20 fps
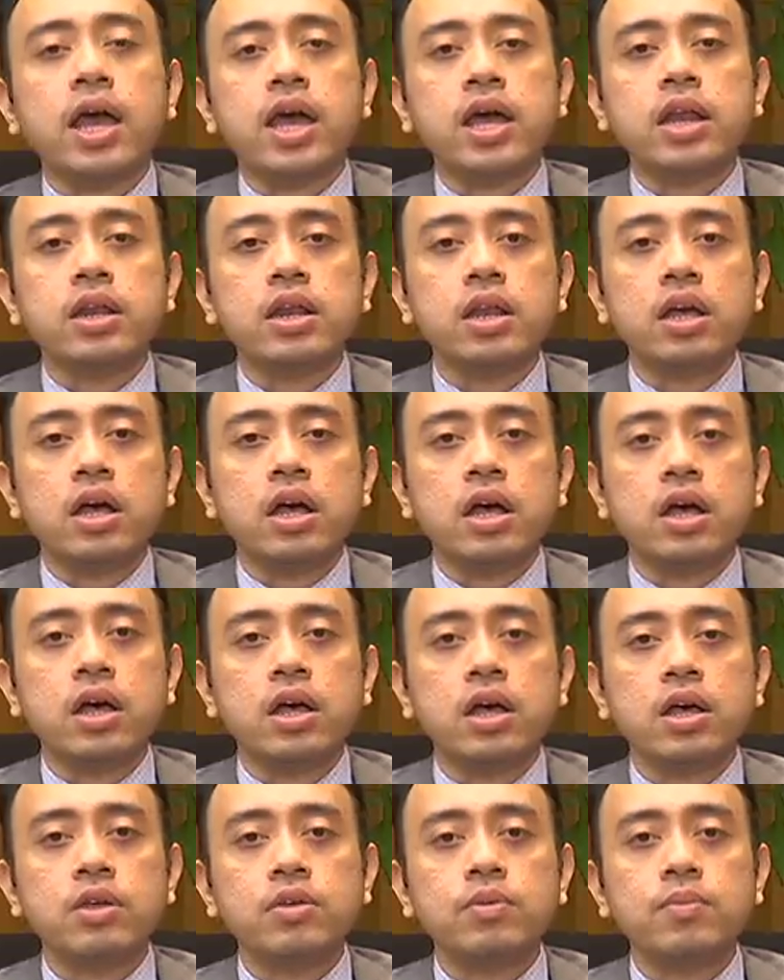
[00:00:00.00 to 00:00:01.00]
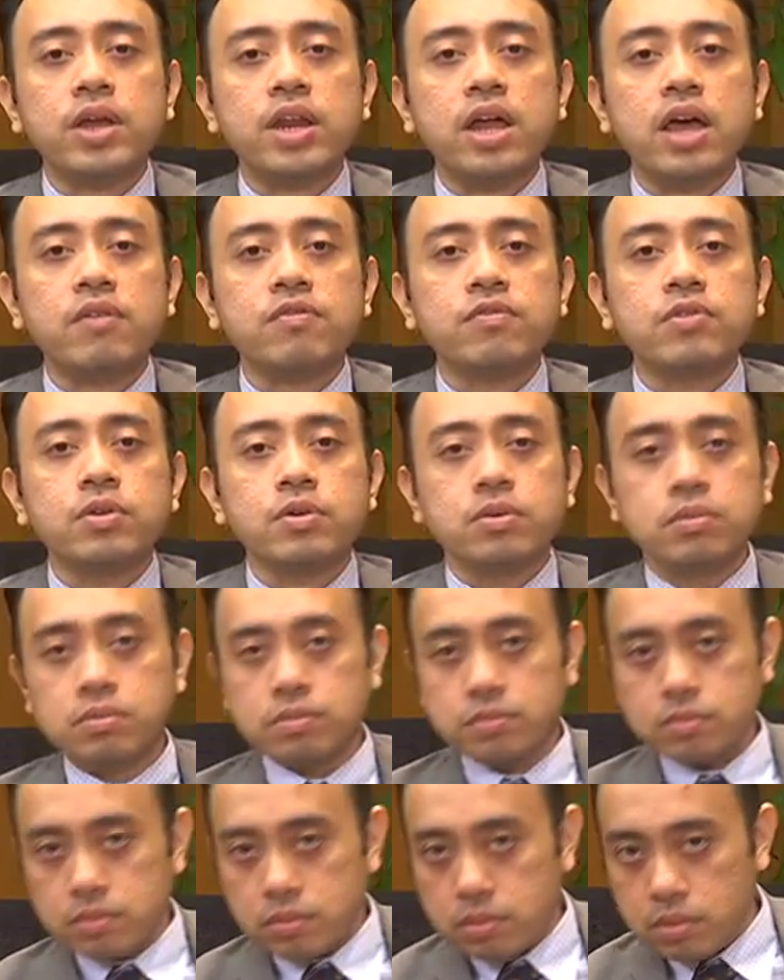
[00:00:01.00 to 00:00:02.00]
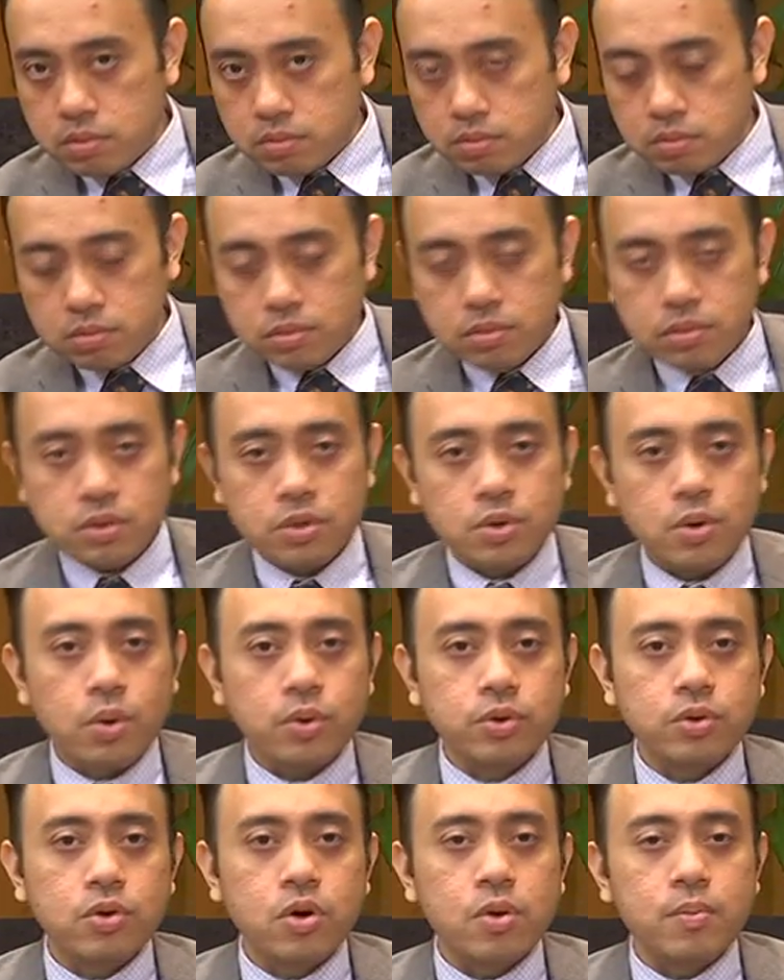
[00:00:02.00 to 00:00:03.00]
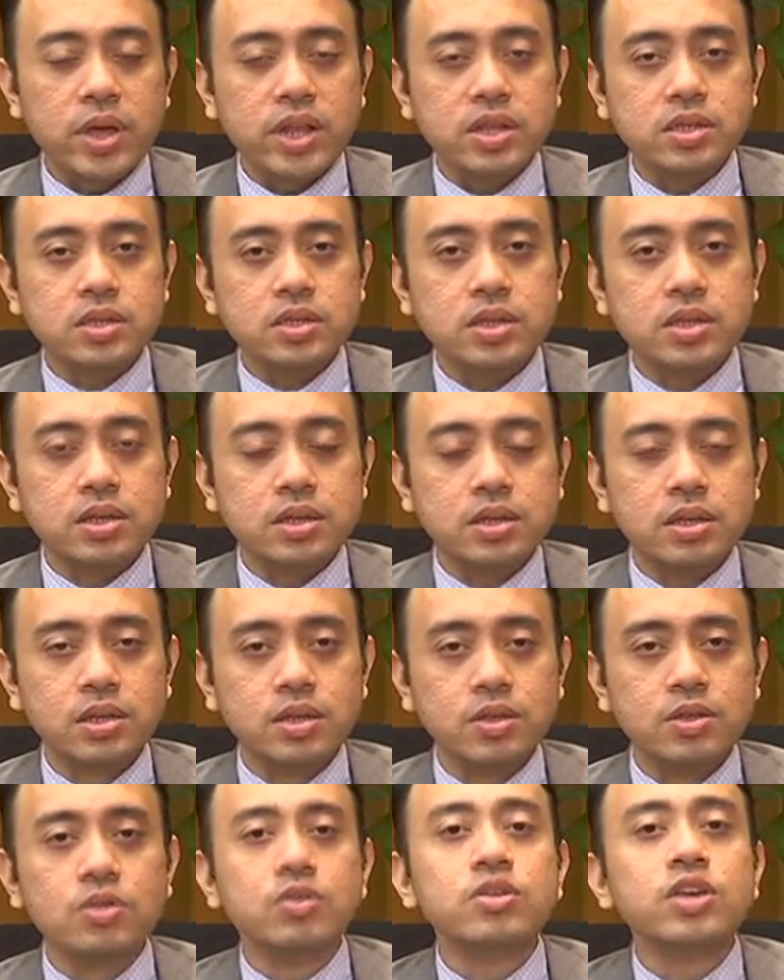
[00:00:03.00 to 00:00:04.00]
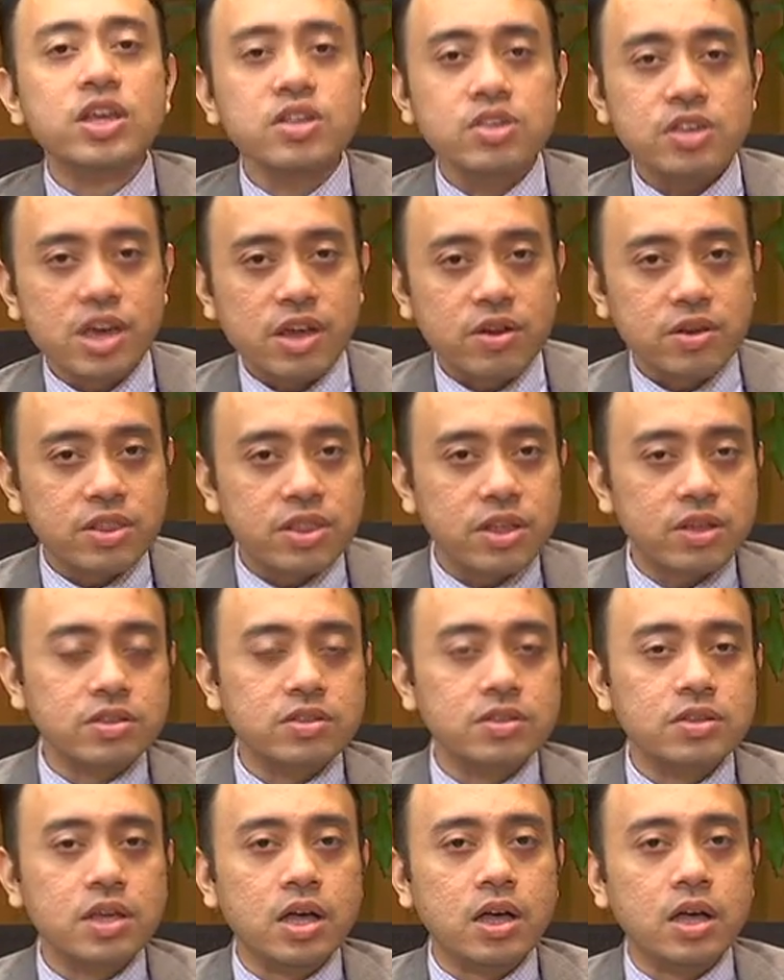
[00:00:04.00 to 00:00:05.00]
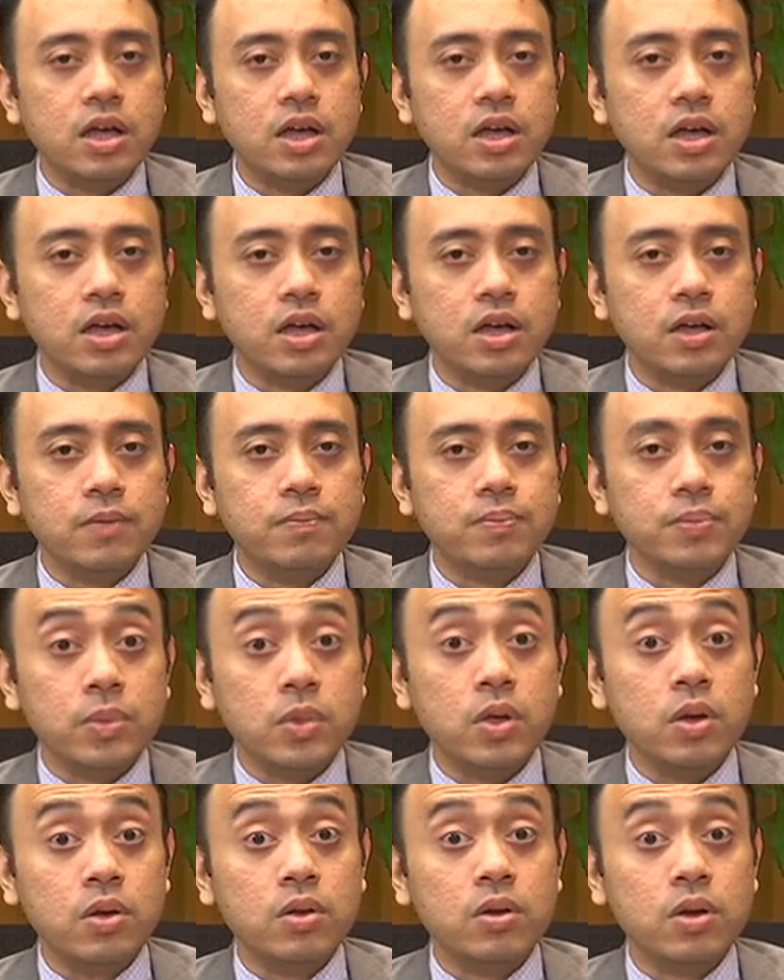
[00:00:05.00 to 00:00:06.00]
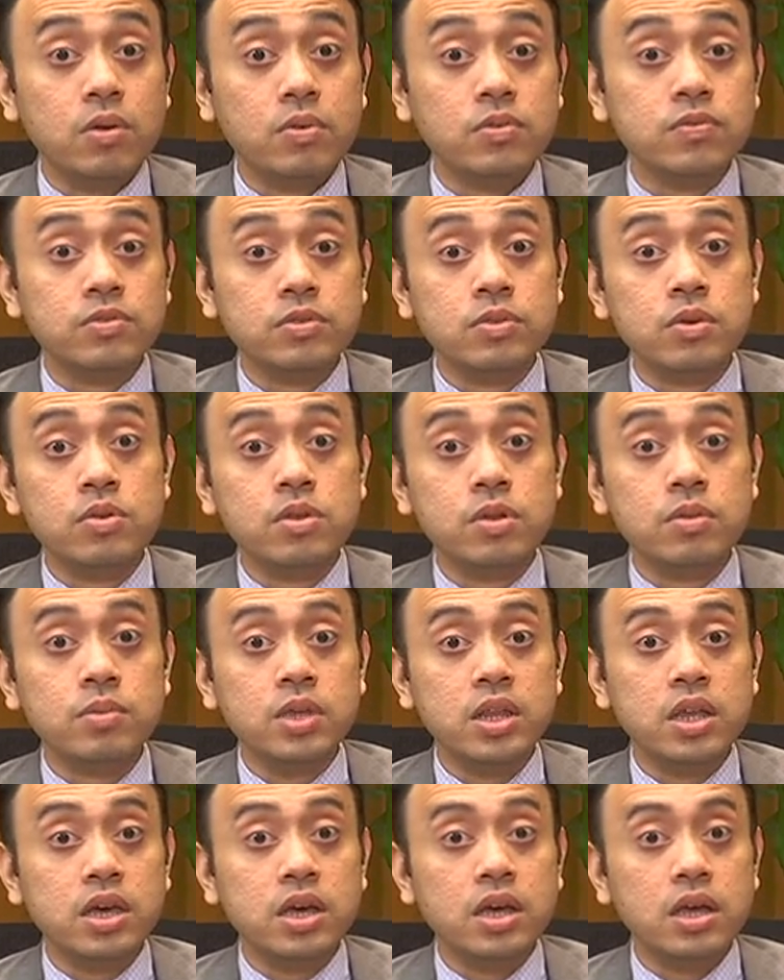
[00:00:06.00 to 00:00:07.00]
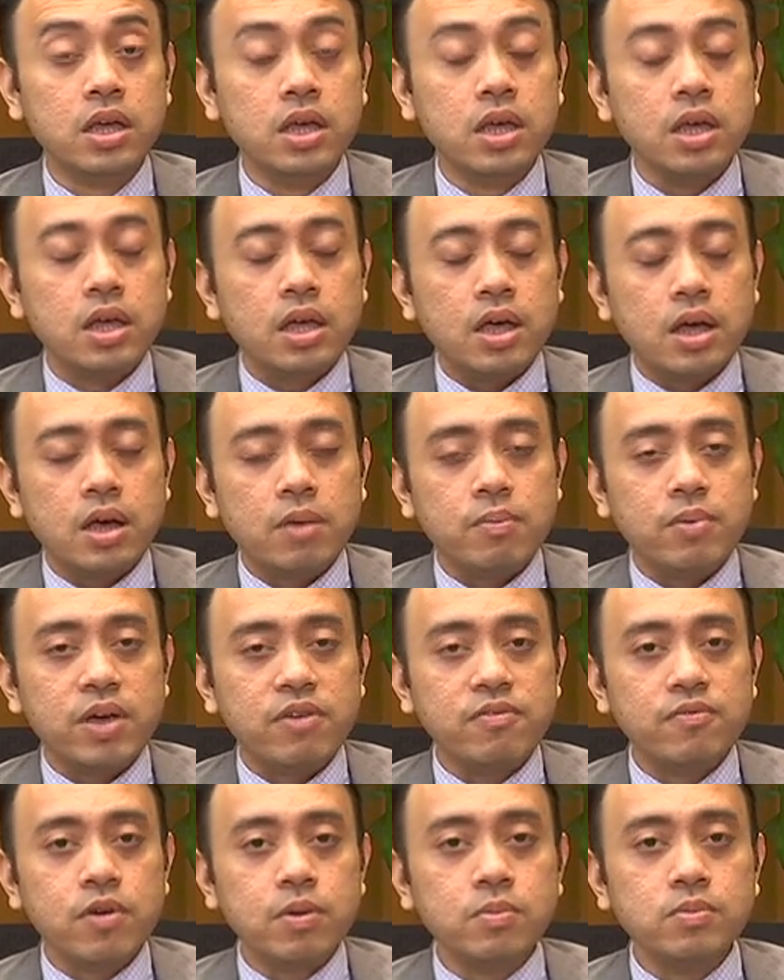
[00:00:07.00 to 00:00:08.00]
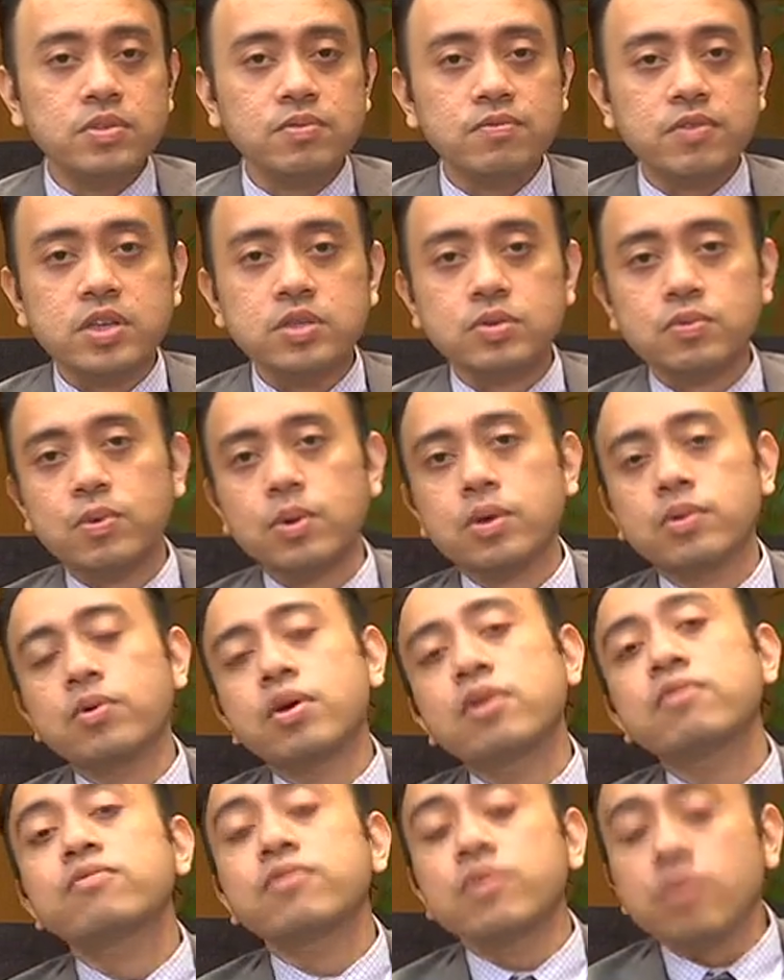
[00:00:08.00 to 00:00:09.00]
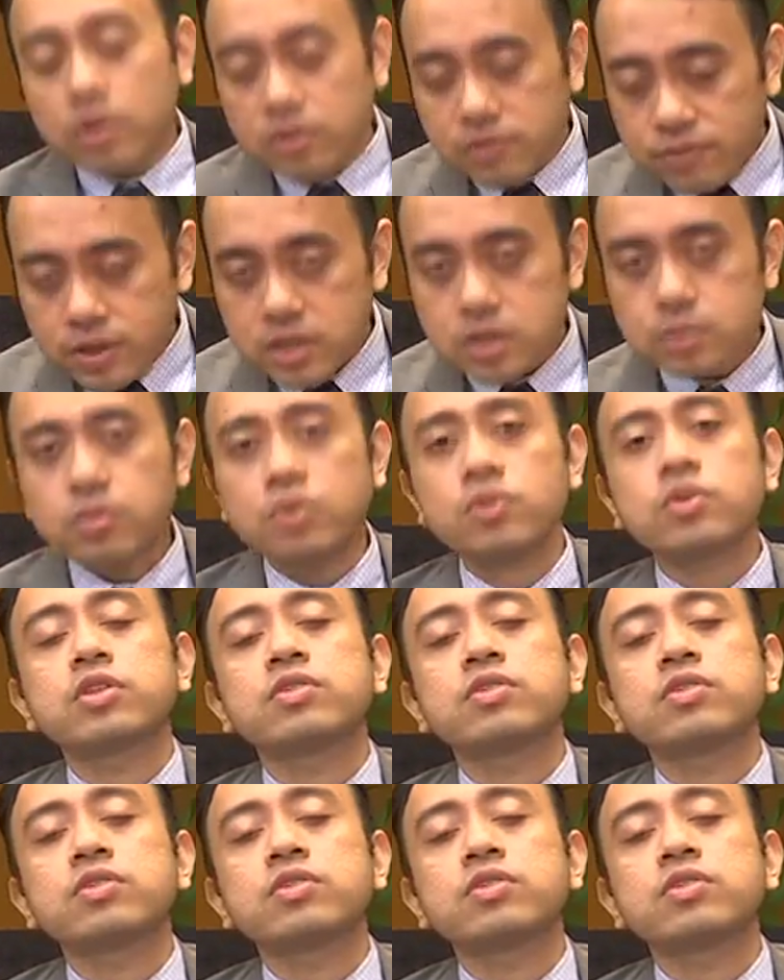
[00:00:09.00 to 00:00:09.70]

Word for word: And you might have, you know, your own comments. You can share with us on our social media platforms. Facebook, we are on Facebook,